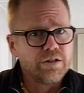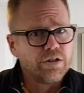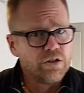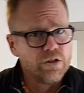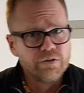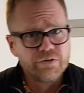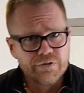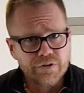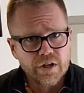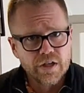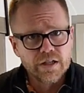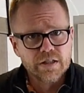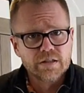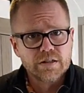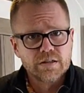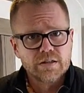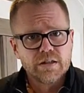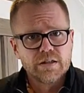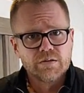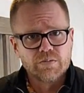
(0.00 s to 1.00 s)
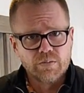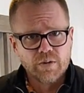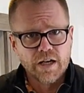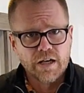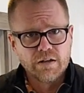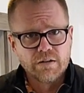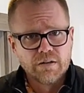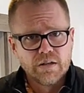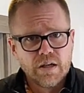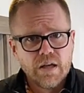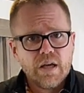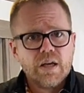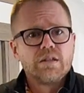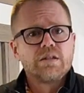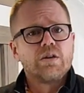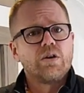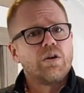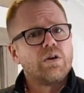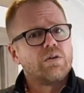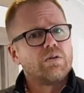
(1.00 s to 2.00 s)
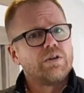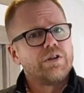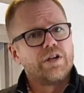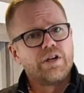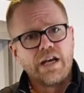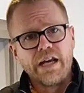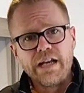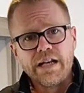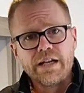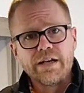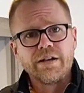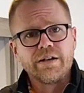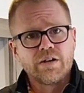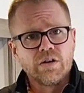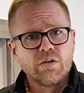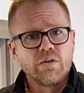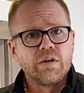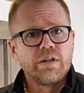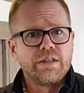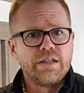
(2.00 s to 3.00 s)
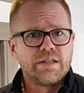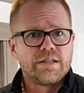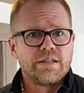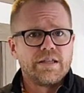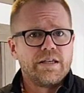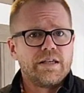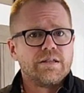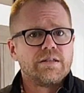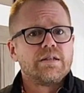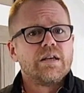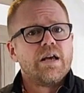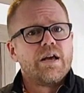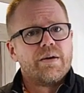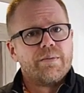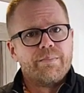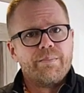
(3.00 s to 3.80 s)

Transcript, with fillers: BTU furnace as well. So your heating and cooling these things